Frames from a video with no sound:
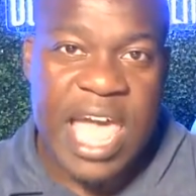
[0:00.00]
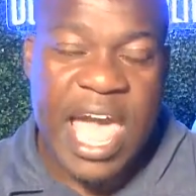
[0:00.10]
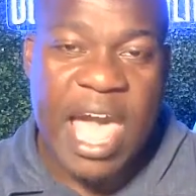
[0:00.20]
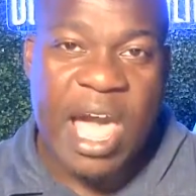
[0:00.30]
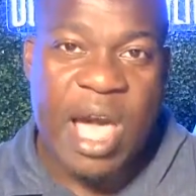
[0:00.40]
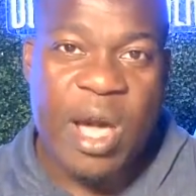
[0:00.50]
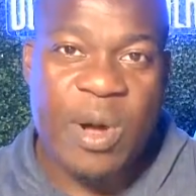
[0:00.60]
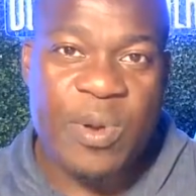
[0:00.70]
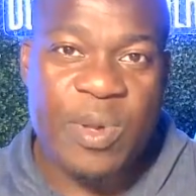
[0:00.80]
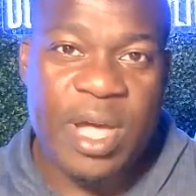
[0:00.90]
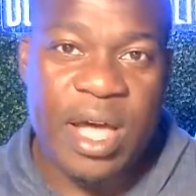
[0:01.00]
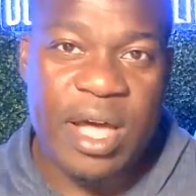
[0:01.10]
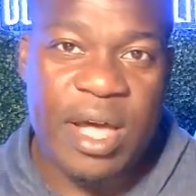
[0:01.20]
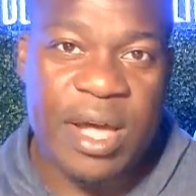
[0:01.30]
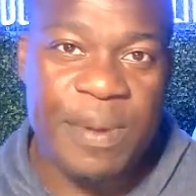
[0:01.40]
how
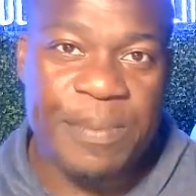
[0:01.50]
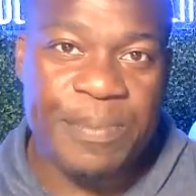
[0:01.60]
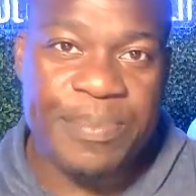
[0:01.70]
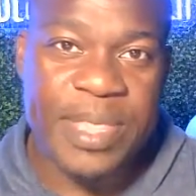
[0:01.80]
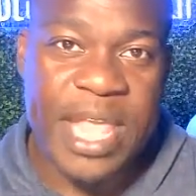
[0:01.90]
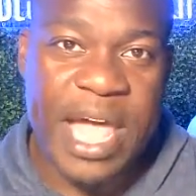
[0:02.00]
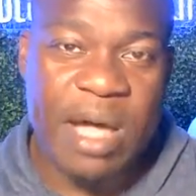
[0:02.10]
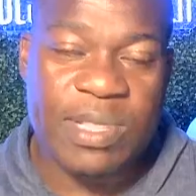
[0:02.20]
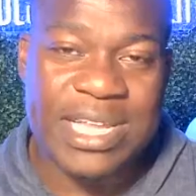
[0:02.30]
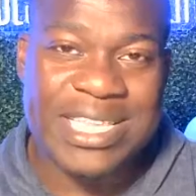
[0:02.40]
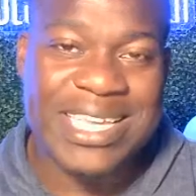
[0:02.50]
the